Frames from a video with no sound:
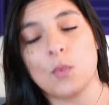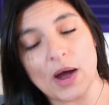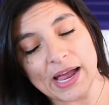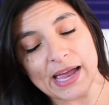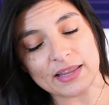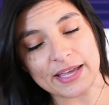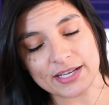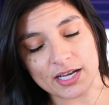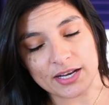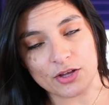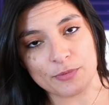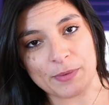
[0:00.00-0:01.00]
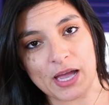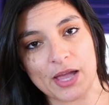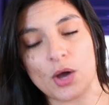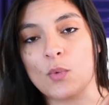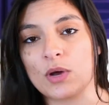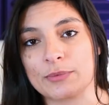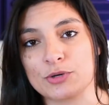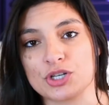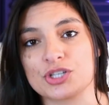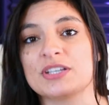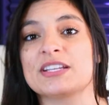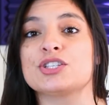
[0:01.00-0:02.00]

Why I like Gut Health by one up Nutrition,